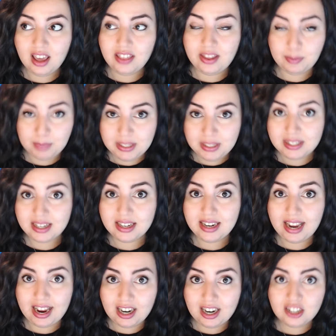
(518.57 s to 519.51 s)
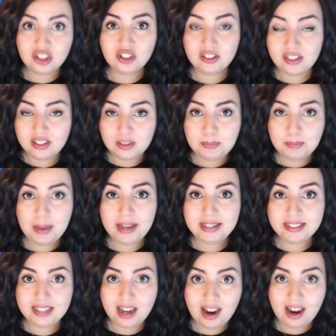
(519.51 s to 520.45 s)
that means I can actually
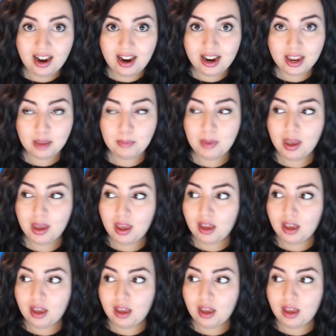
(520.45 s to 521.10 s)
spend time